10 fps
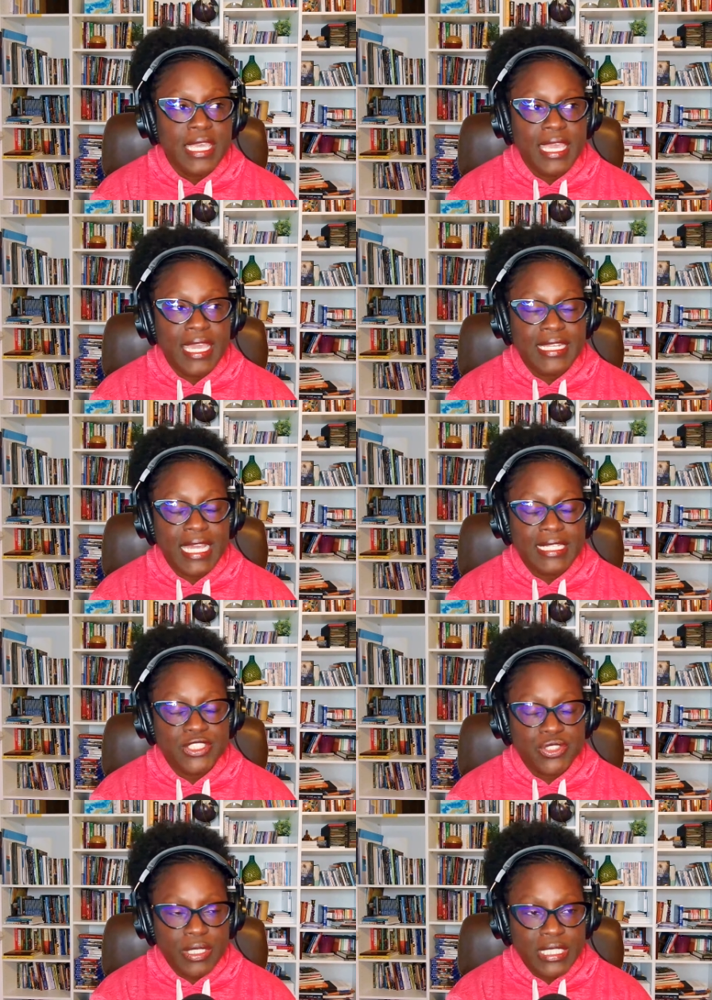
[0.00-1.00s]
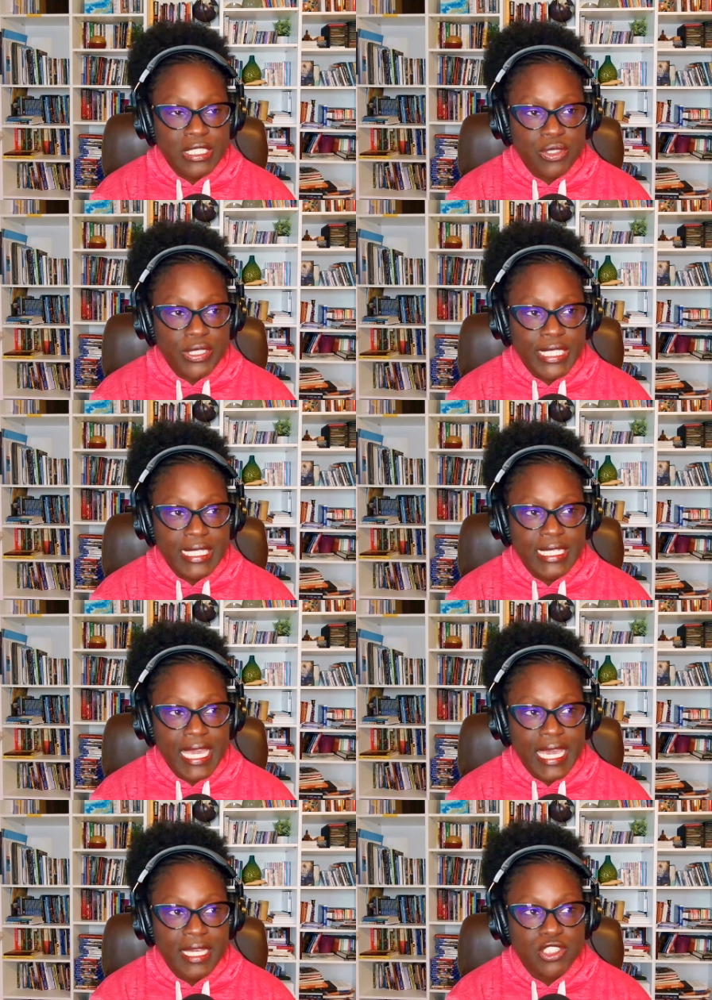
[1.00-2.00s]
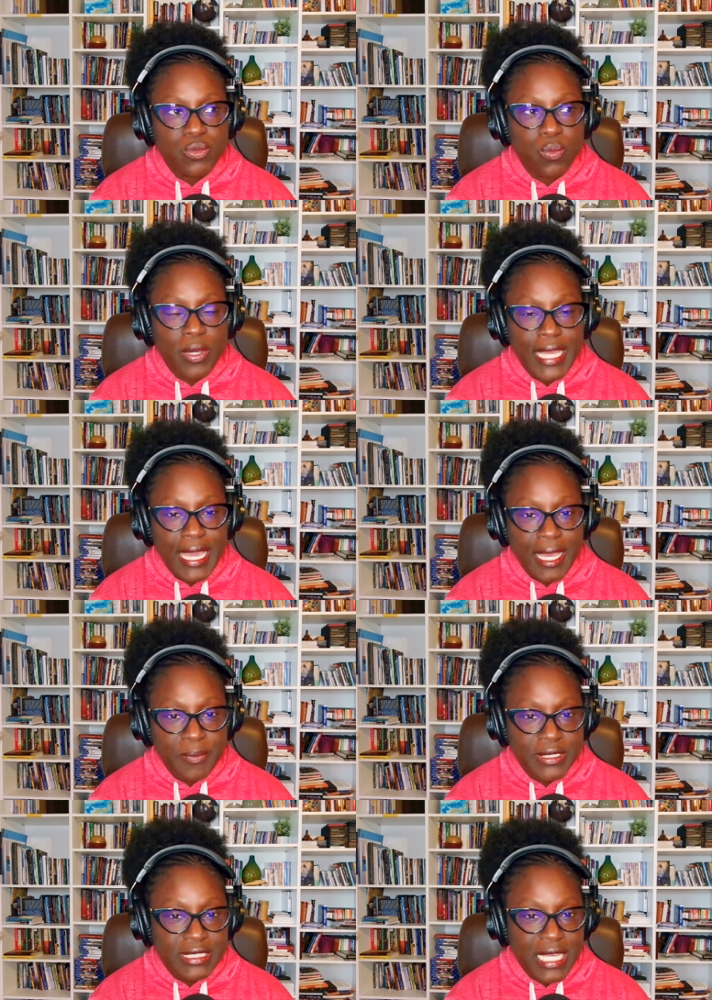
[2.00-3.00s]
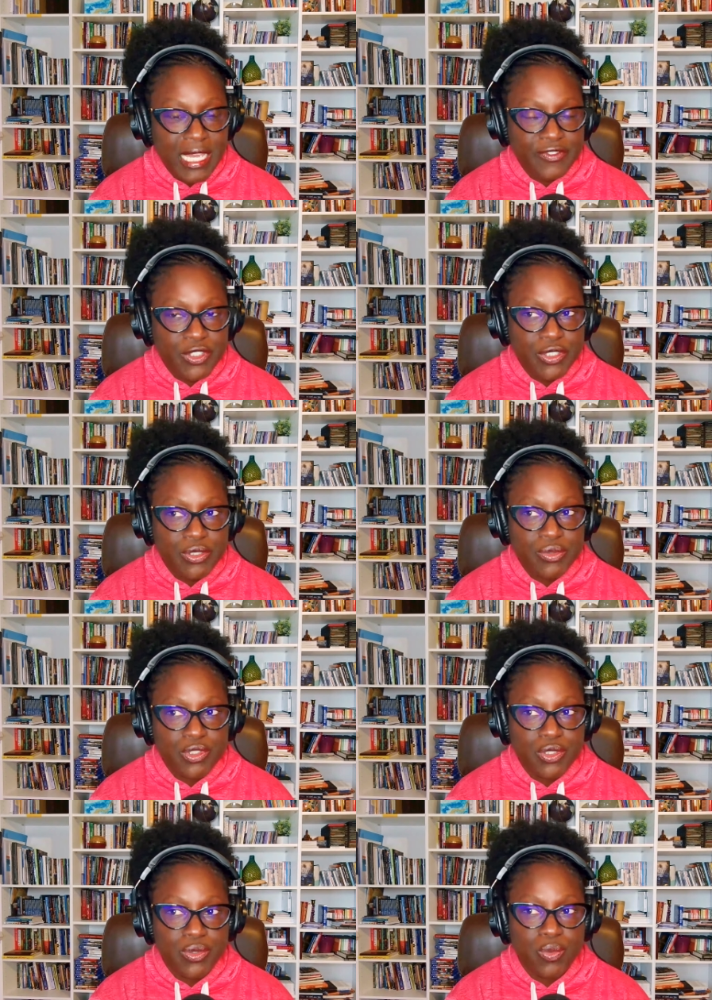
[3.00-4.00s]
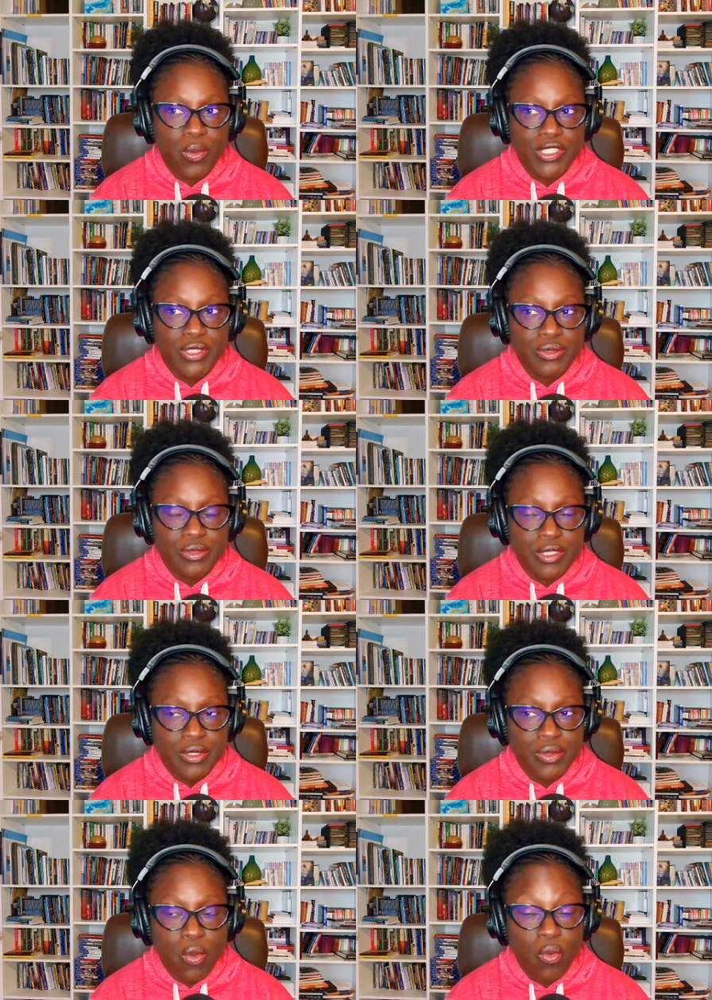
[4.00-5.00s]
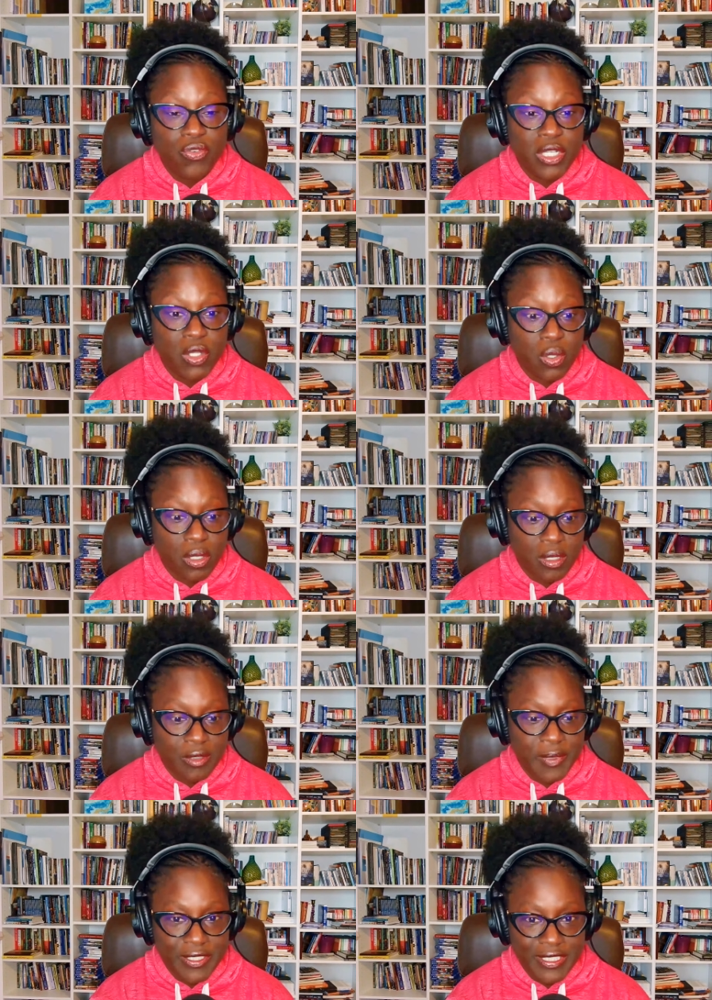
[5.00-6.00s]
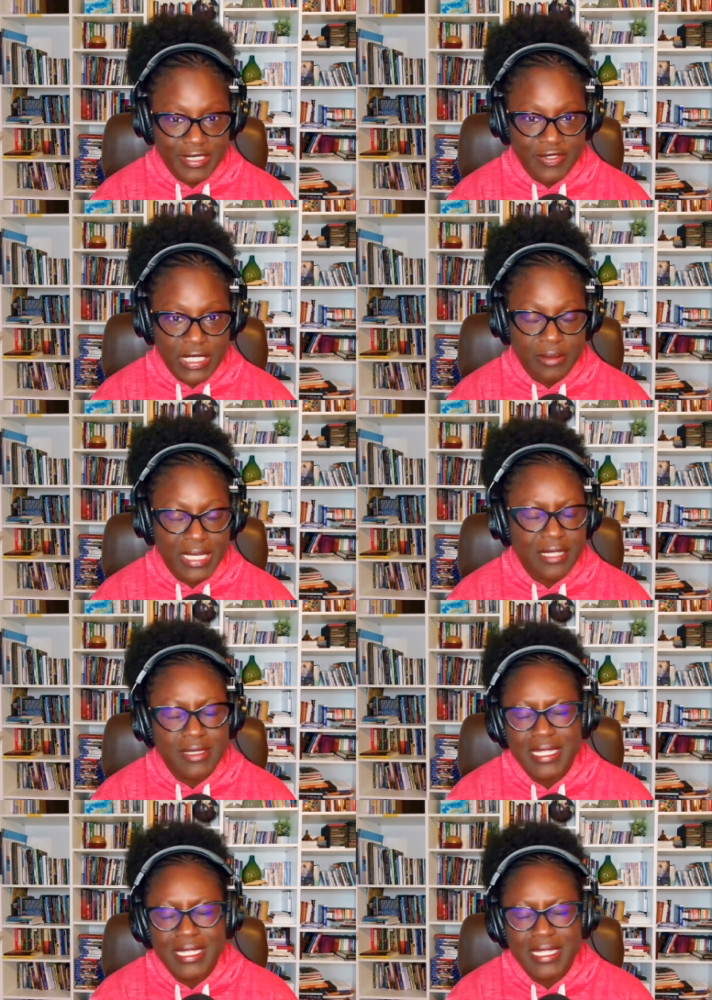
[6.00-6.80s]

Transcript: And I started looking at what happens after you do what you do over a long period of time. And